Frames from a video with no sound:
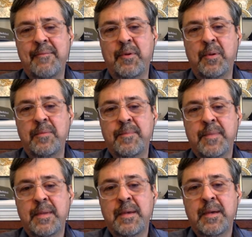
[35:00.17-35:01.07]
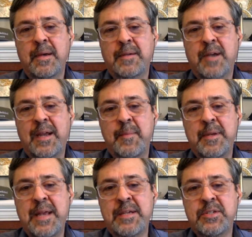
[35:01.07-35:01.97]
level
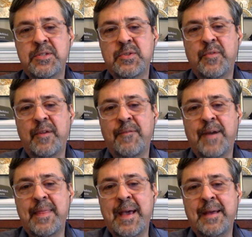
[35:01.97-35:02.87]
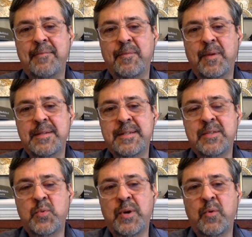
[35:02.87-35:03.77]
documentation, so you can find that, because
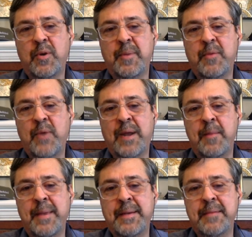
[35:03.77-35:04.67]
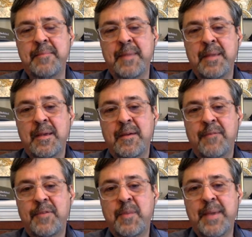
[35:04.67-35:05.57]
that's when it would have been recommended
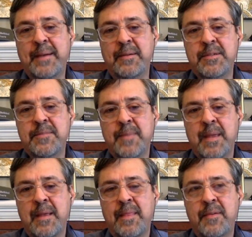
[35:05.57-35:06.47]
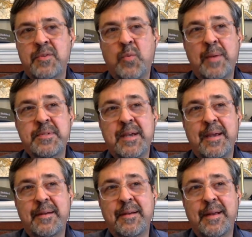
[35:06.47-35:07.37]
for the medals. There's a
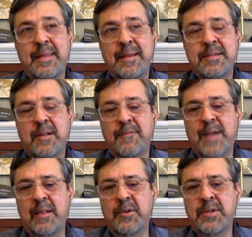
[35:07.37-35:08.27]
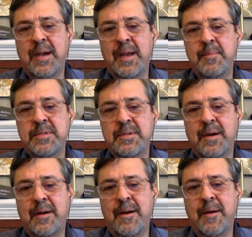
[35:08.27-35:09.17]
website, I think it's called
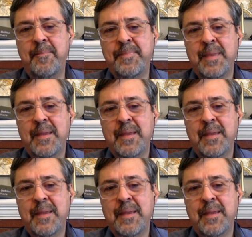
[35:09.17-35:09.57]
valortimes.com.